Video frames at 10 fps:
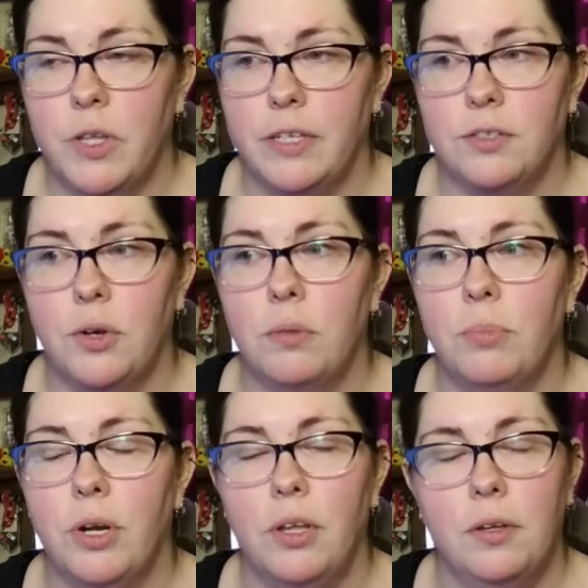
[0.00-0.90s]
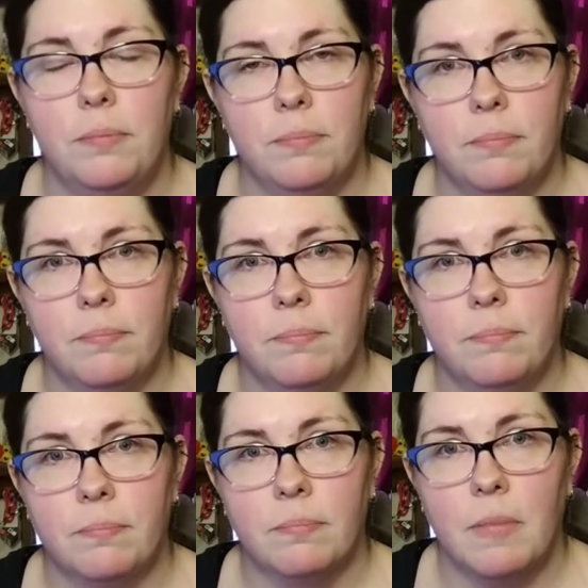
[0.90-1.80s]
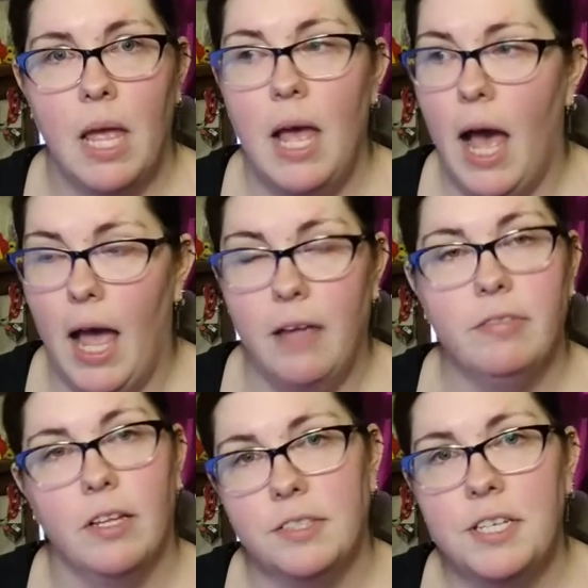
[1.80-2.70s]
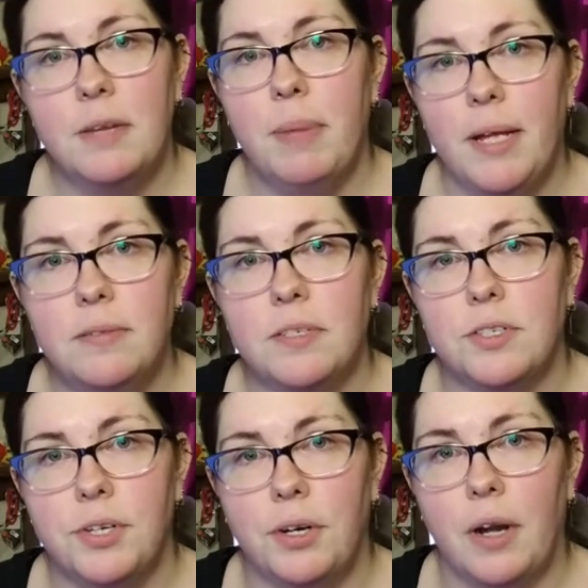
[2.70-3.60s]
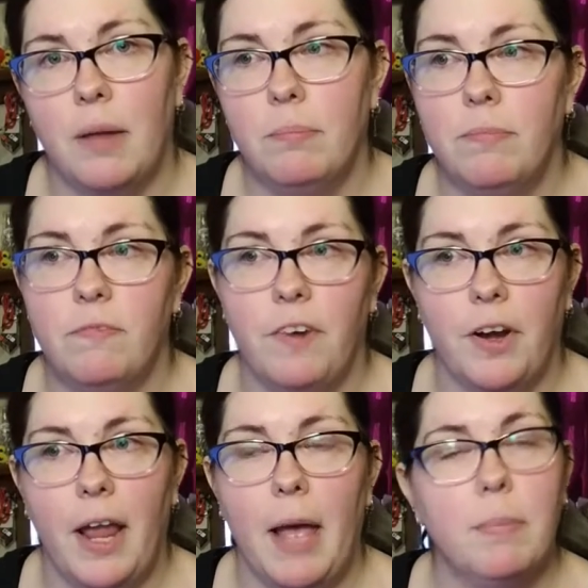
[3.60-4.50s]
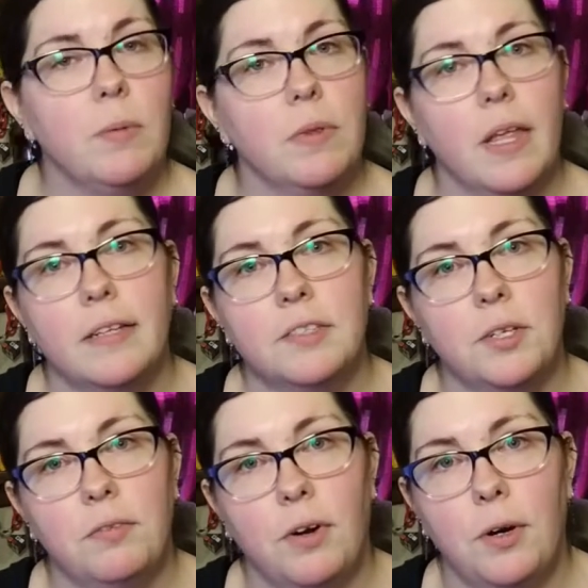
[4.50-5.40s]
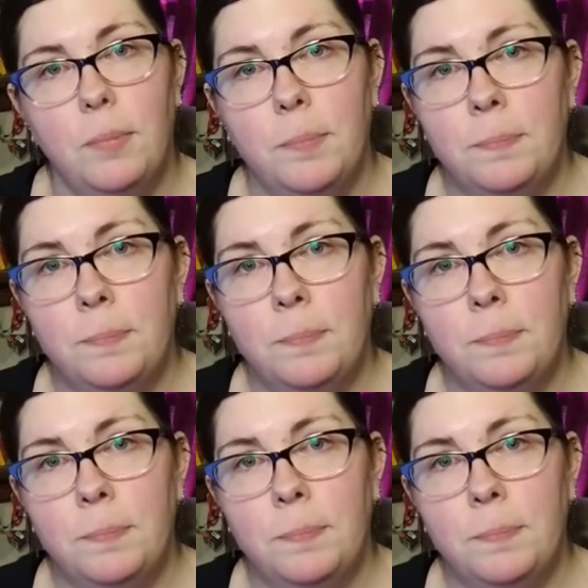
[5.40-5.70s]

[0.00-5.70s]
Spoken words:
Things are going pretty good. I have lost 10 pounds this year. I'm very happy with that so far.